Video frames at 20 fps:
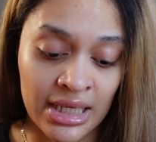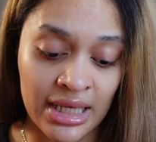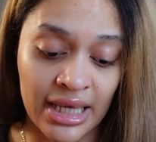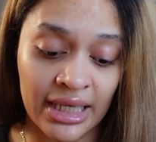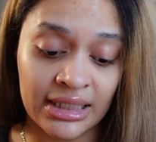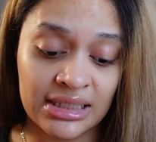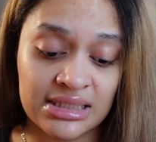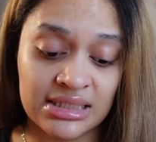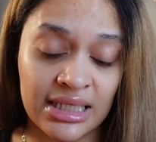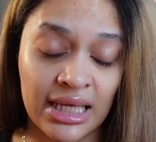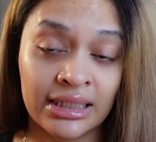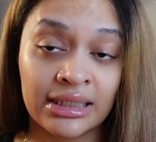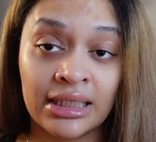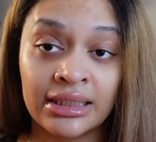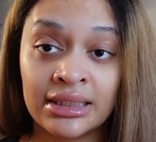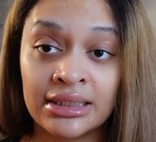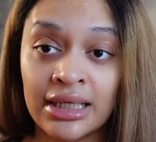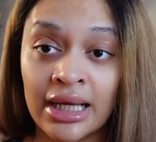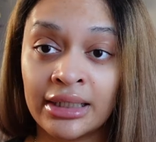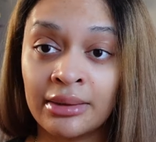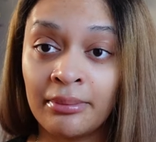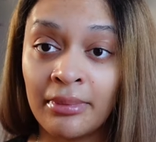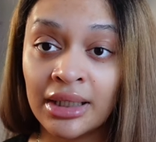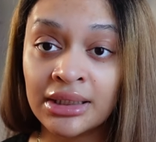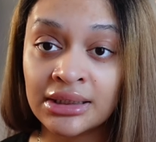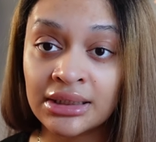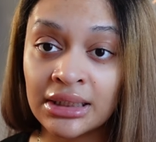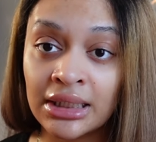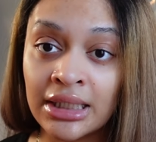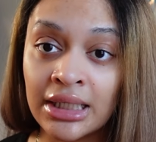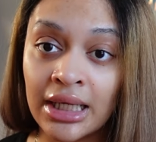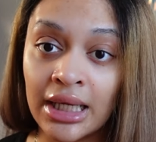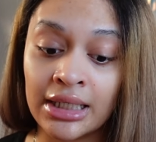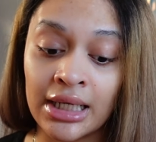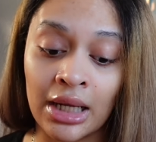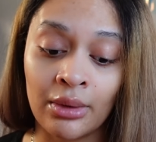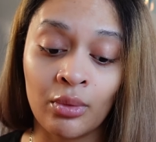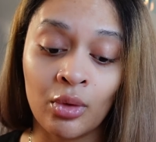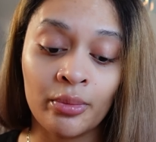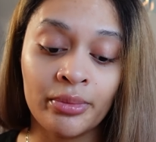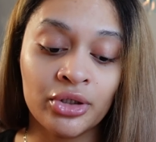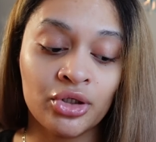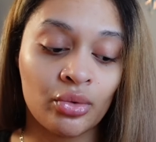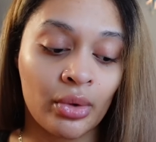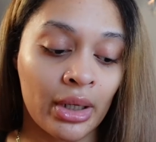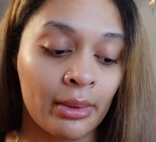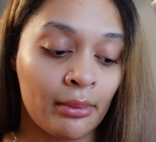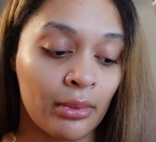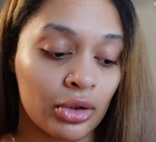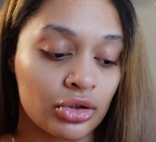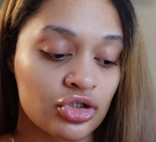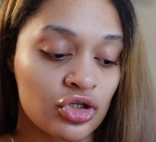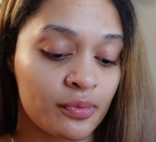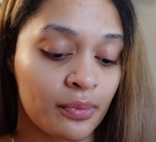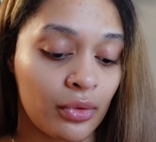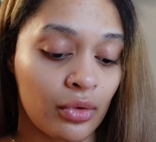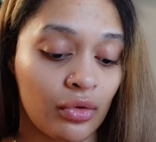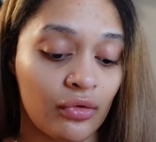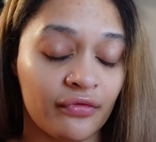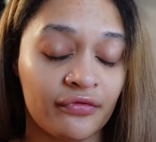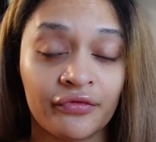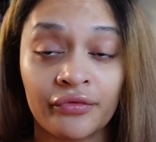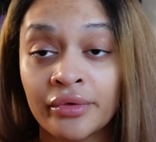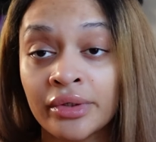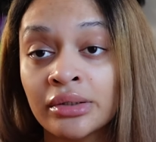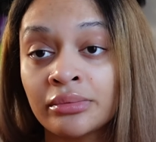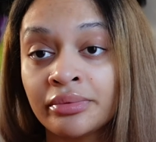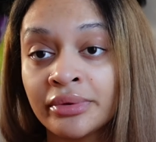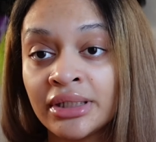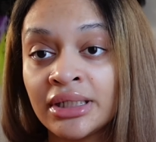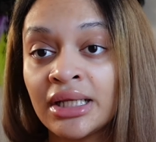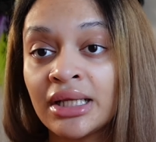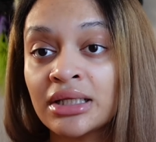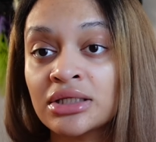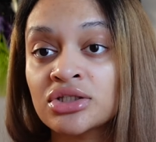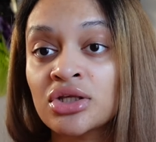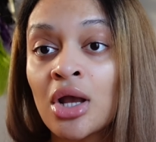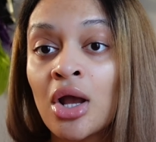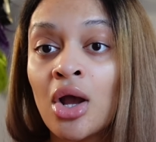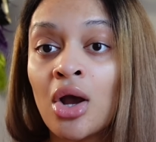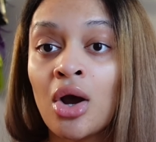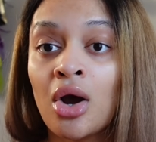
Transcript: It is $9.99 monthly, and I will be doing multiple free readings